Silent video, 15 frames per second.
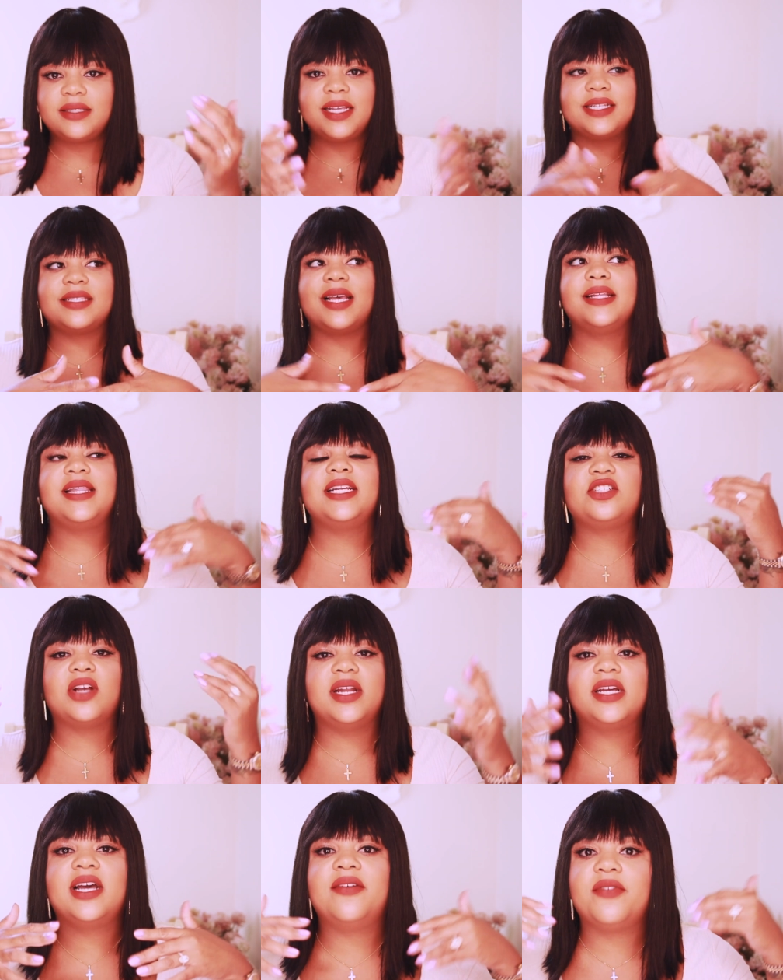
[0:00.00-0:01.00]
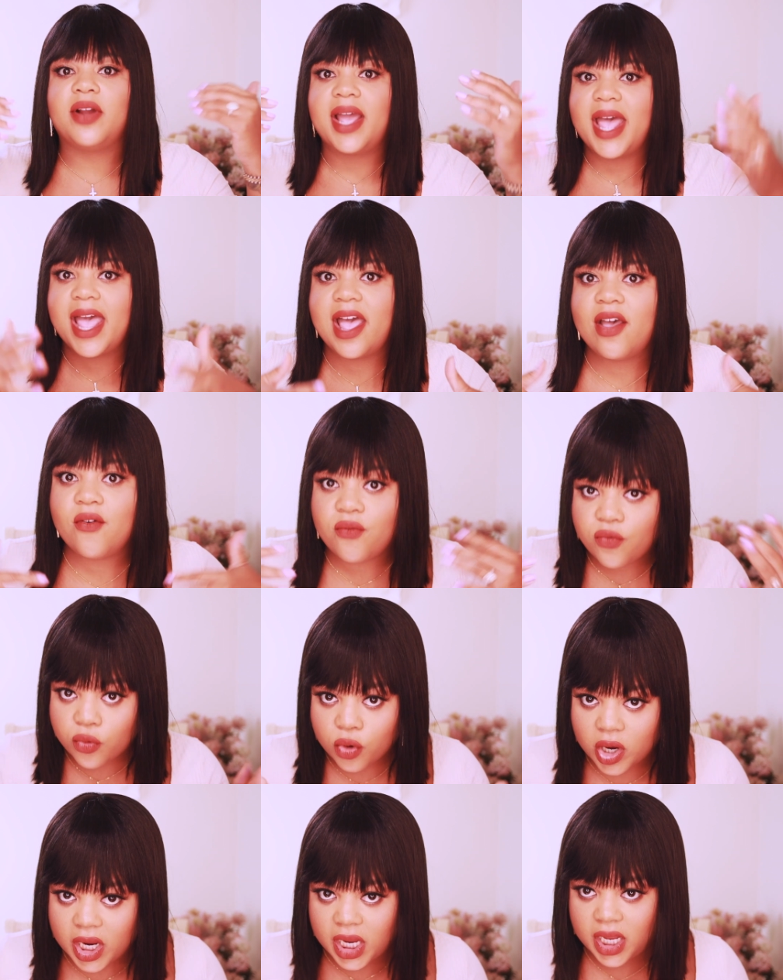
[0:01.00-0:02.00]
It's like they try to cover
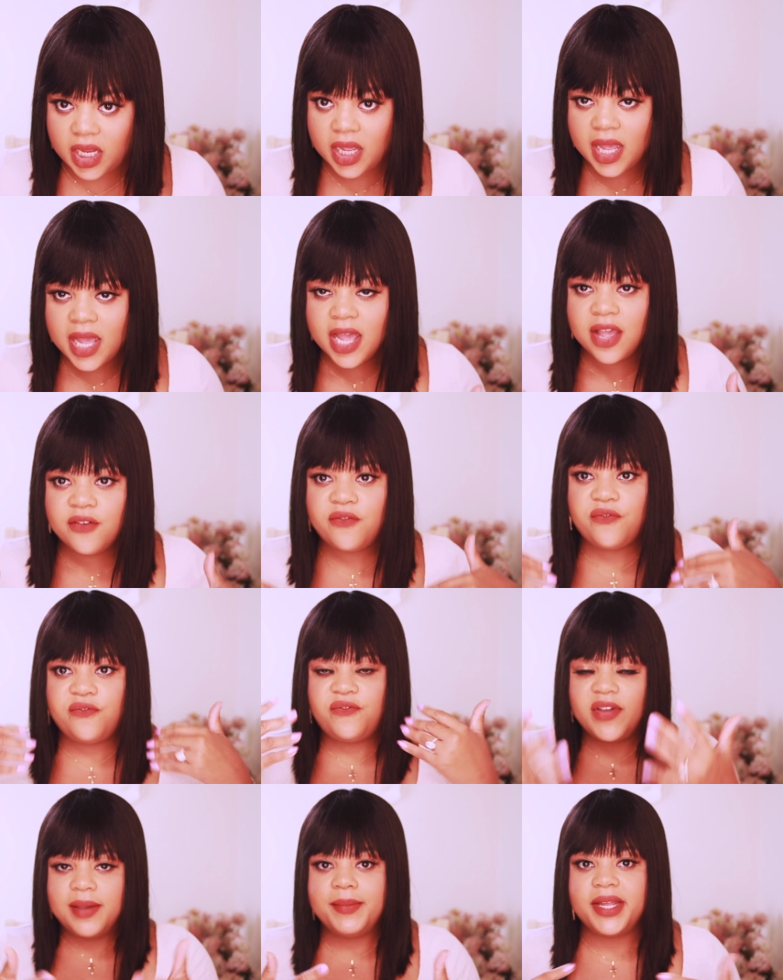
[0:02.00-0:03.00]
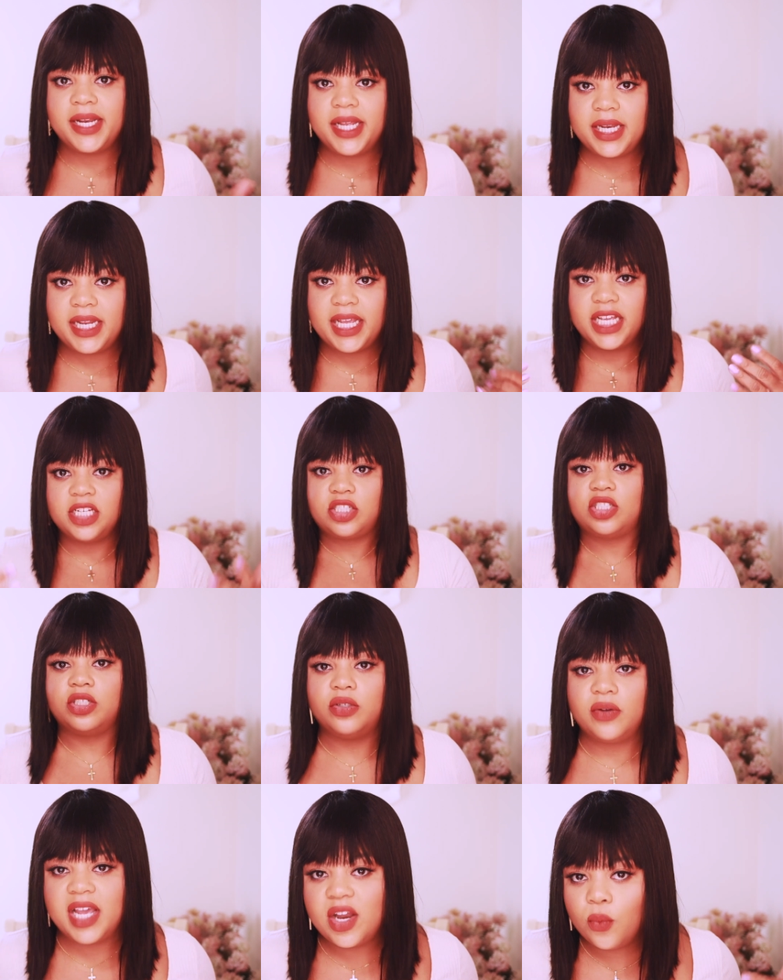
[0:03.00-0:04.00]
every feminine
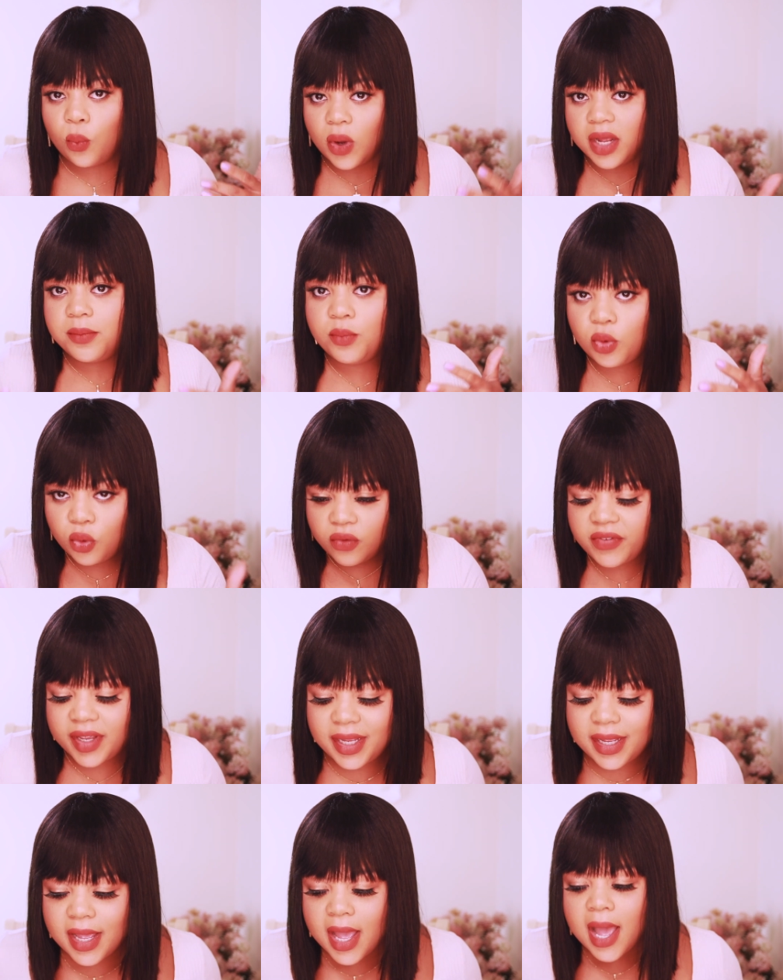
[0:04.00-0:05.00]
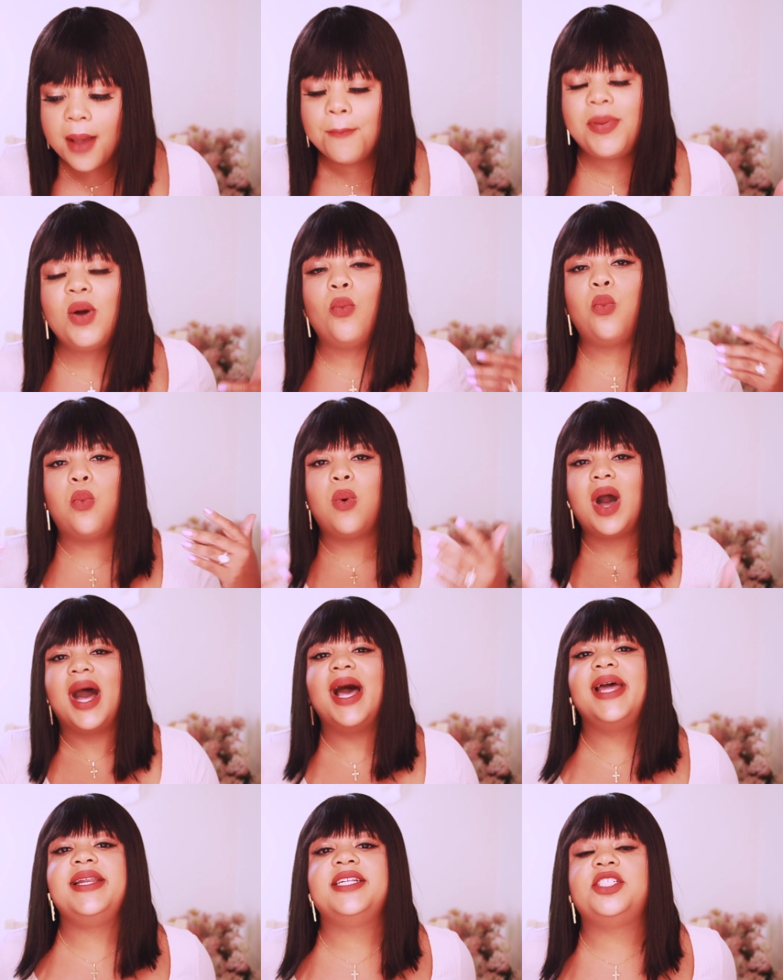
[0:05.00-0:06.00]
issue in one movie. But
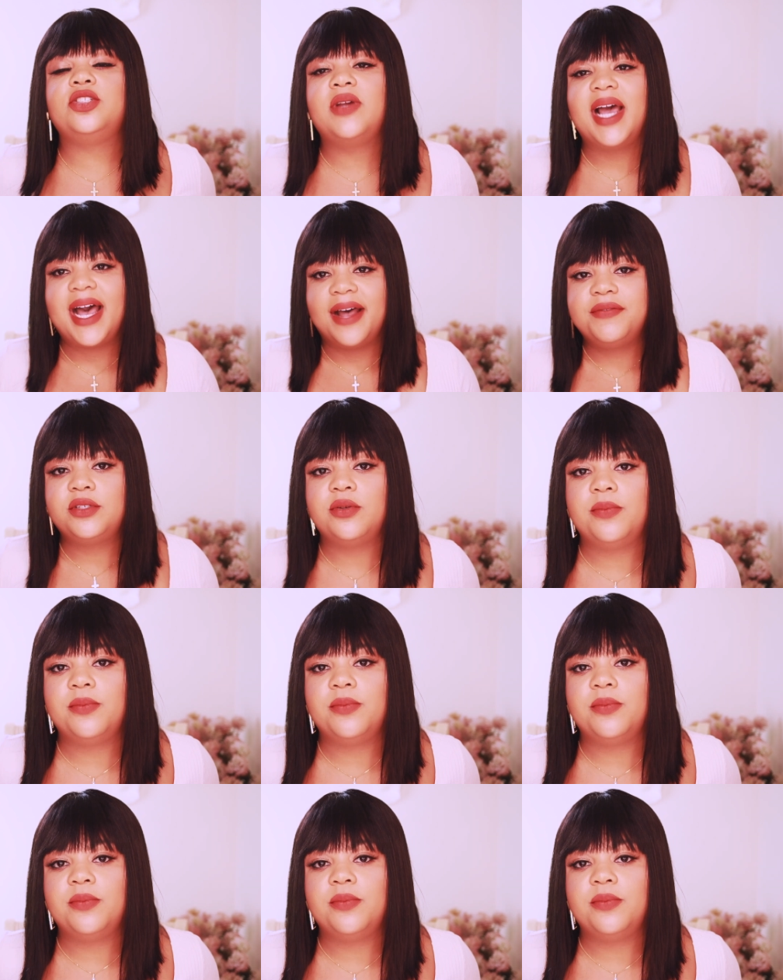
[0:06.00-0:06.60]
why did you have to